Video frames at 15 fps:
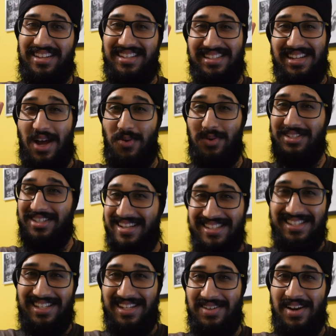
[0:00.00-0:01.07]
the Star Wars
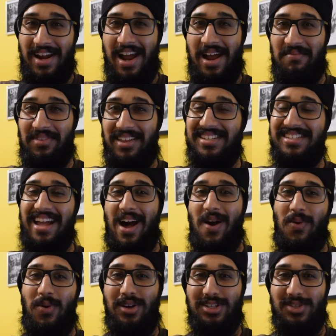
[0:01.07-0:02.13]
Instagram, the
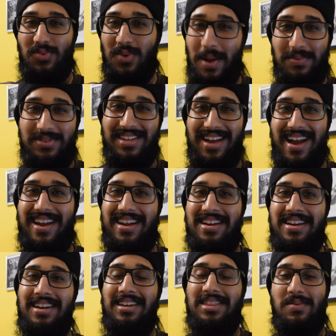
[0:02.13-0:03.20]
Star Wars website,
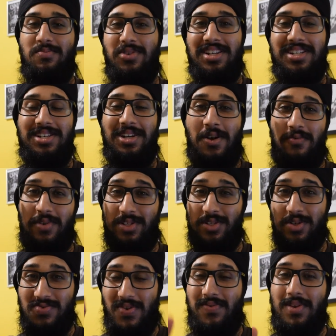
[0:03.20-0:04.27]
the British Journal of
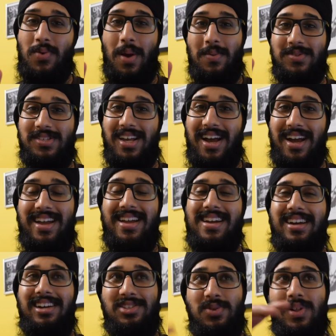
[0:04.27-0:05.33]
Photography website,
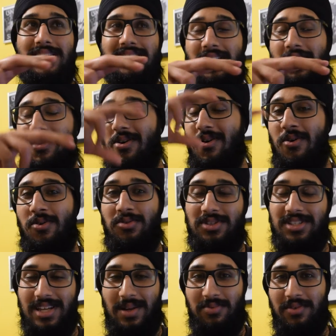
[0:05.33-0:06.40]
as well as our own
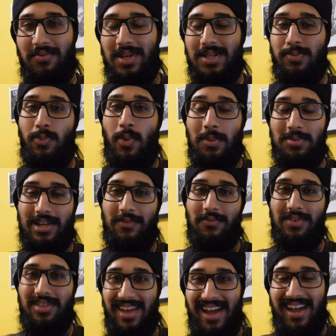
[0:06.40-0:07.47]
separate website
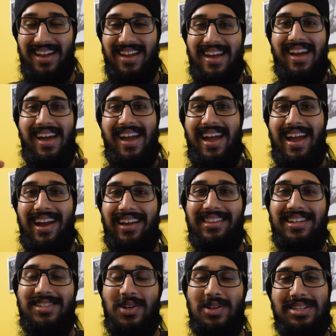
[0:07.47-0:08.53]
for that. And
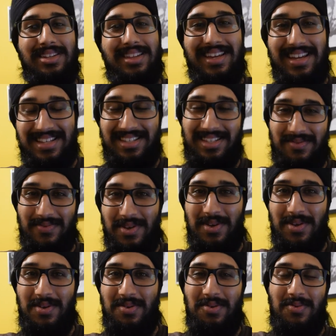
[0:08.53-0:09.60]
there's also the
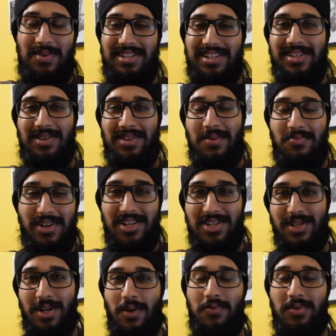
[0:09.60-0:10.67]
interview, which is on the British
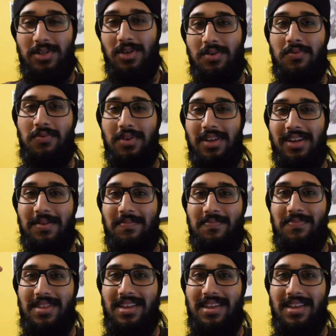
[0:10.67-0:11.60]
Journal of Photography